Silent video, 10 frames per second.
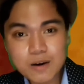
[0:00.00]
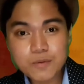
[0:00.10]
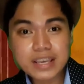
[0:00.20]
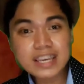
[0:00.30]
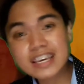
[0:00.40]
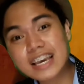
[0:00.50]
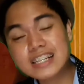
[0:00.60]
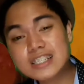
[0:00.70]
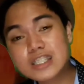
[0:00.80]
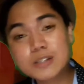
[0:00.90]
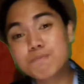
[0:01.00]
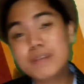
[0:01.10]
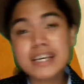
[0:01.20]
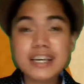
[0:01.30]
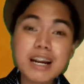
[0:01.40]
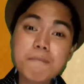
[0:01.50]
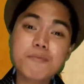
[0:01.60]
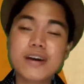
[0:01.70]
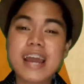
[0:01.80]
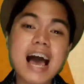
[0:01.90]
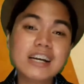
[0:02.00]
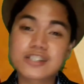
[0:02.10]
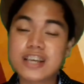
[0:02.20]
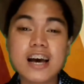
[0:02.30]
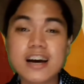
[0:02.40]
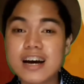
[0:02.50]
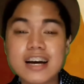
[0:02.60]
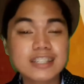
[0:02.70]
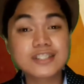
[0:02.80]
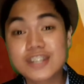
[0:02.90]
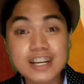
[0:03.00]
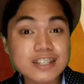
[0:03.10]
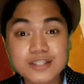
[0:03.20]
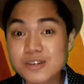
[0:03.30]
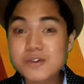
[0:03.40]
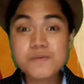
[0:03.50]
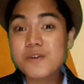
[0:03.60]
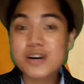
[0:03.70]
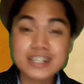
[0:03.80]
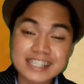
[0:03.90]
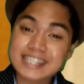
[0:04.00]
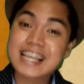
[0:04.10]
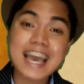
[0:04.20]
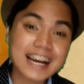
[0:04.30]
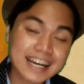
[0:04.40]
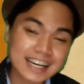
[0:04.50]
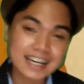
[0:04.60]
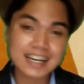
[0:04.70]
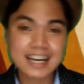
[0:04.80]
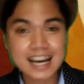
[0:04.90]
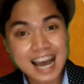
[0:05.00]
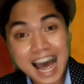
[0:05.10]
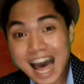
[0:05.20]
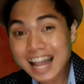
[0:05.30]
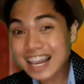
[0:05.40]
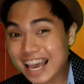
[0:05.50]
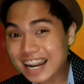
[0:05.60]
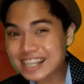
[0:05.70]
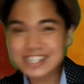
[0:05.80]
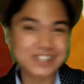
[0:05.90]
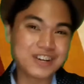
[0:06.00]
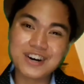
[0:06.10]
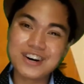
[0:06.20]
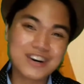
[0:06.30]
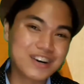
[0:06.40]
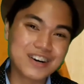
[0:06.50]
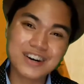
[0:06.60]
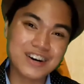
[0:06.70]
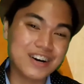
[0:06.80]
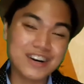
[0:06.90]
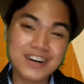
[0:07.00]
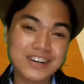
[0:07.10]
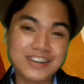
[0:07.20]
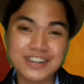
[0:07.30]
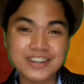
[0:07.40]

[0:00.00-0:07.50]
We'll know how to speed up reaction. Just the word steak. Let us know.